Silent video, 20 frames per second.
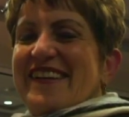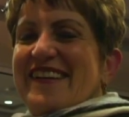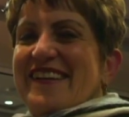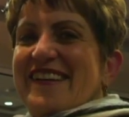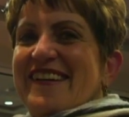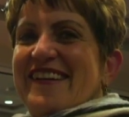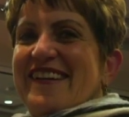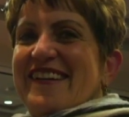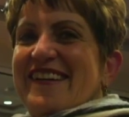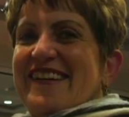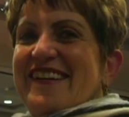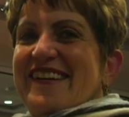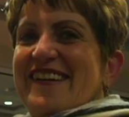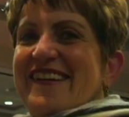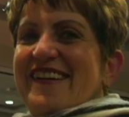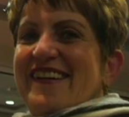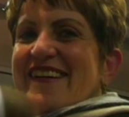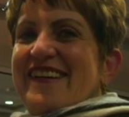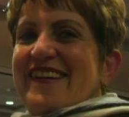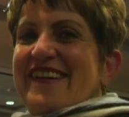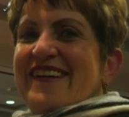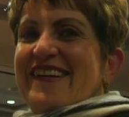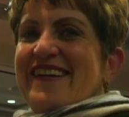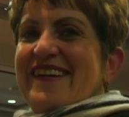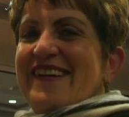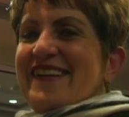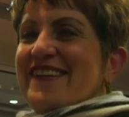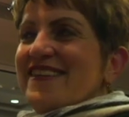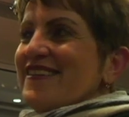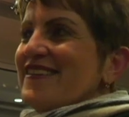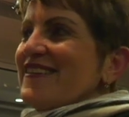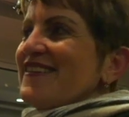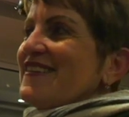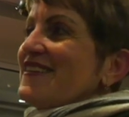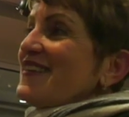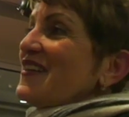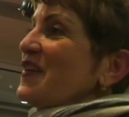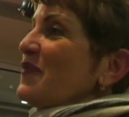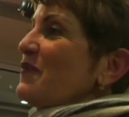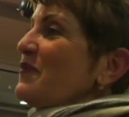interesting about Limmud.
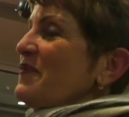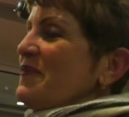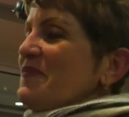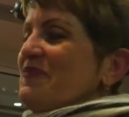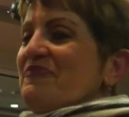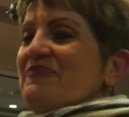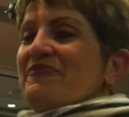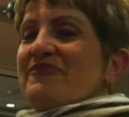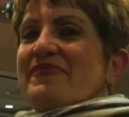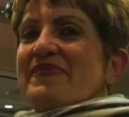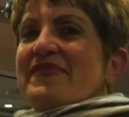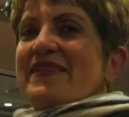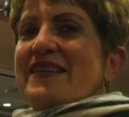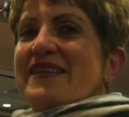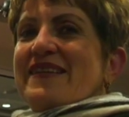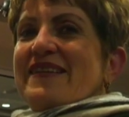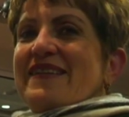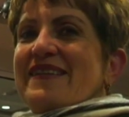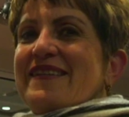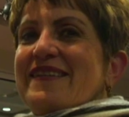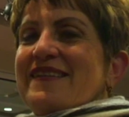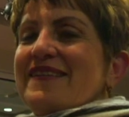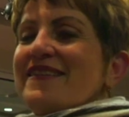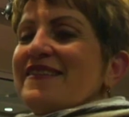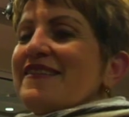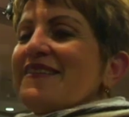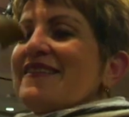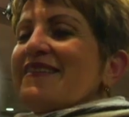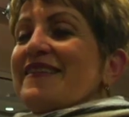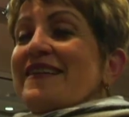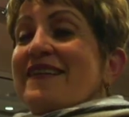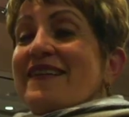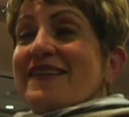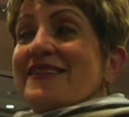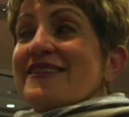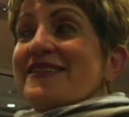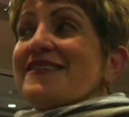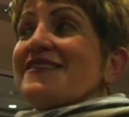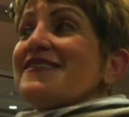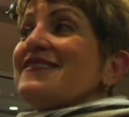Tell something to Monkey that's
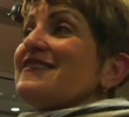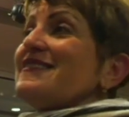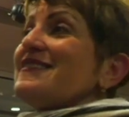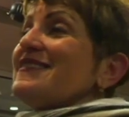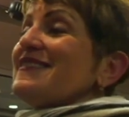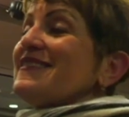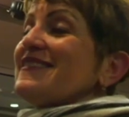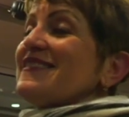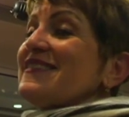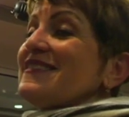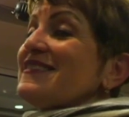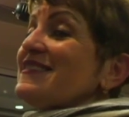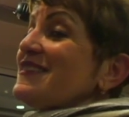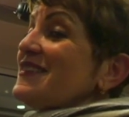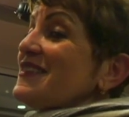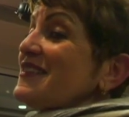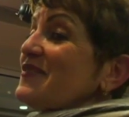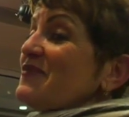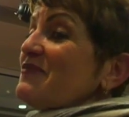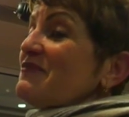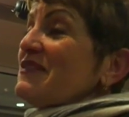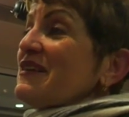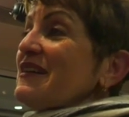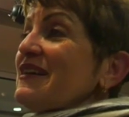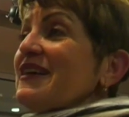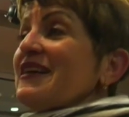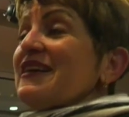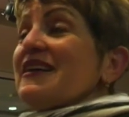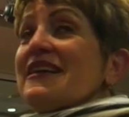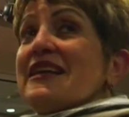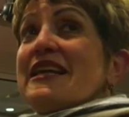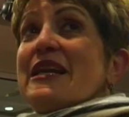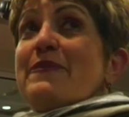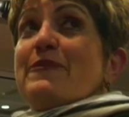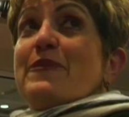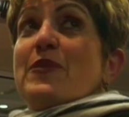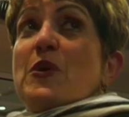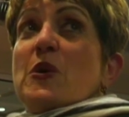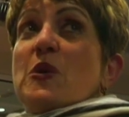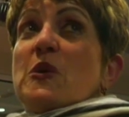interesting about Limmud. Uh, in
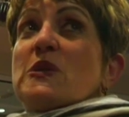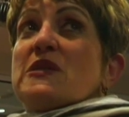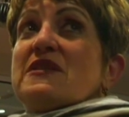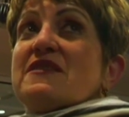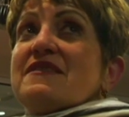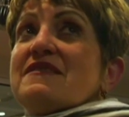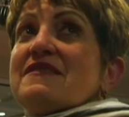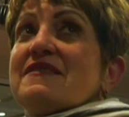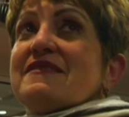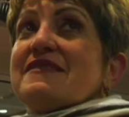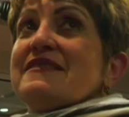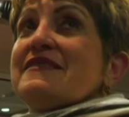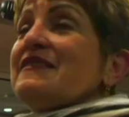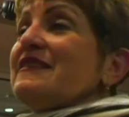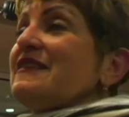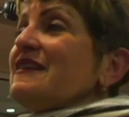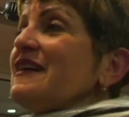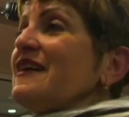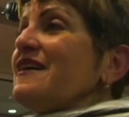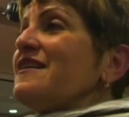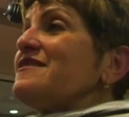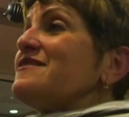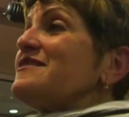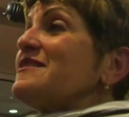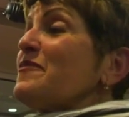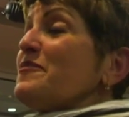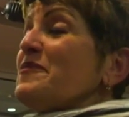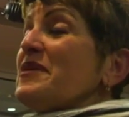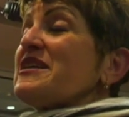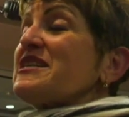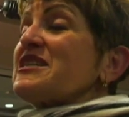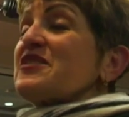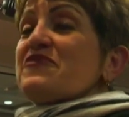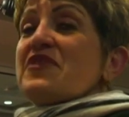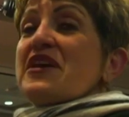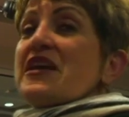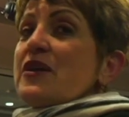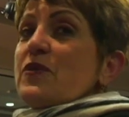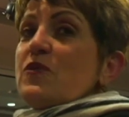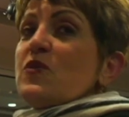Limmud, it, the best
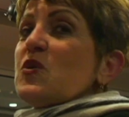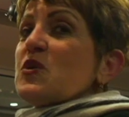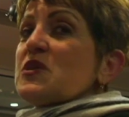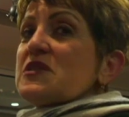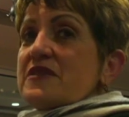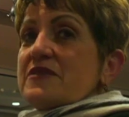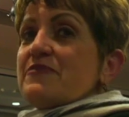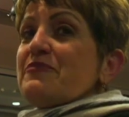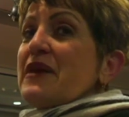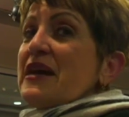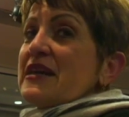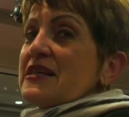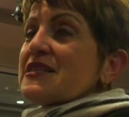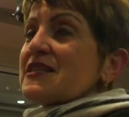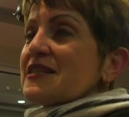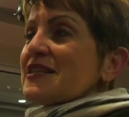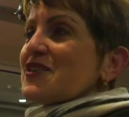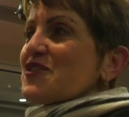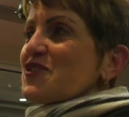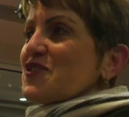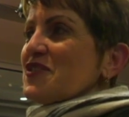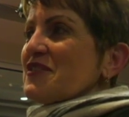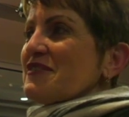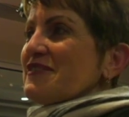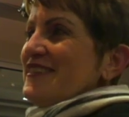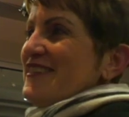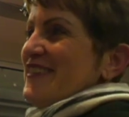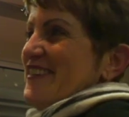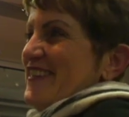thing was my session.